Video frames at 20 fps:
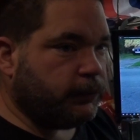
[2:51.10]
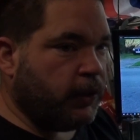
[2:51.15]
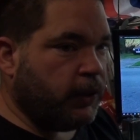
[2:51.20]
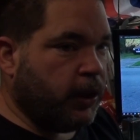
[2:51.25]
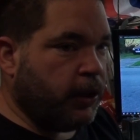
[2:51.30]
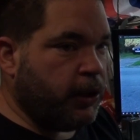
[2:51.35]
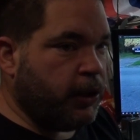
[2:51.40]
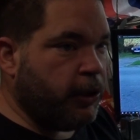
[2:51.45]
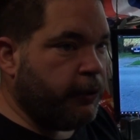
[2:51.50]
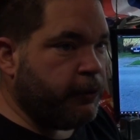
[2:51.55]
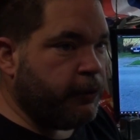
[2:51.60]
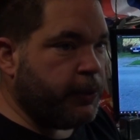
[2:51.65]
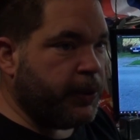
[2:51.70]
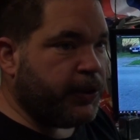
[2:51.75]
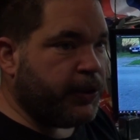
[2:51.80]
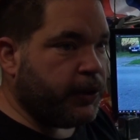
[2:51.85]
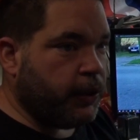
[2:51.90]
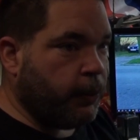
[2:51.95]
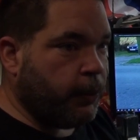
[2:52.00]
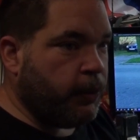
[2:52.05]
I know I've
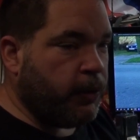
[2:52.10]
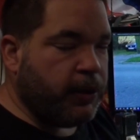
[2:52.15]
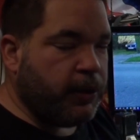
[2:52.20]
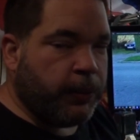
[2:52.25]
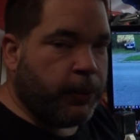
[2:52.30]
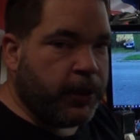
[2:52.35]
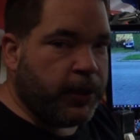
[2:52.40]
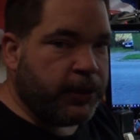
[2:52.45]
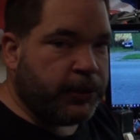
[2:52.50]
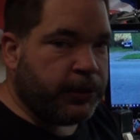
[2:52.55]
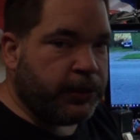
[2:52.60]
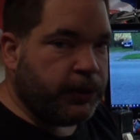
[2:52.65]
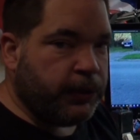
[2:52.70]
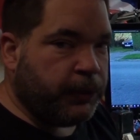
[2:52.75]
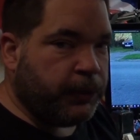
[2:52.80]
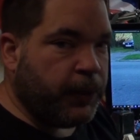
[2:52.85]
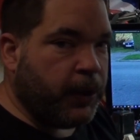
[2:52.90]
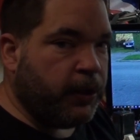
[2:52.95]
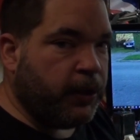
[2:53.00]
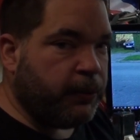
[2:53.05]
always said I wanted a
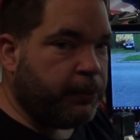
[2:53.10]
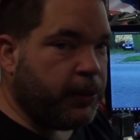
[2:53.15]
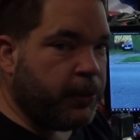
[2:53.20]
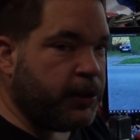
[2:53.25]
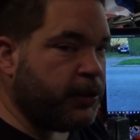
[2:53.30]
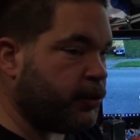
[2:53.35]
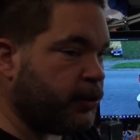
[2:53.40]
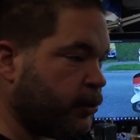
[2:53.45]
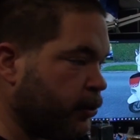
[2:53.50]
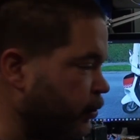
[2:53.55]
125, but I just